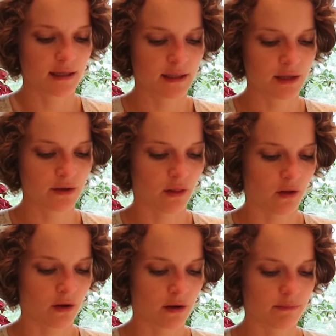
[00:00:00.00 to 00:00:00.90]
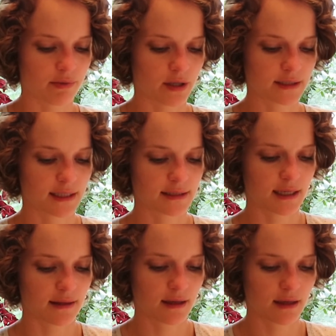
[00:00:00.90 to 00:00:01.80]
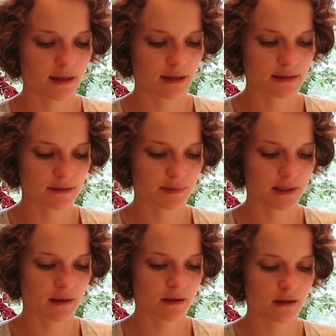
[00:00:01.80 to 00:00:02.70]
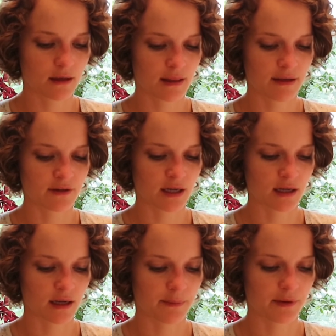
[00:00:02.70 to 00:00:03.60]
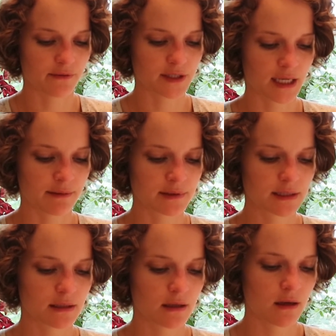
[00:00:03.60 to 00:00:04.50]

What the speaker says: year-long process, I think it ends up being, and they've done it a couple of times,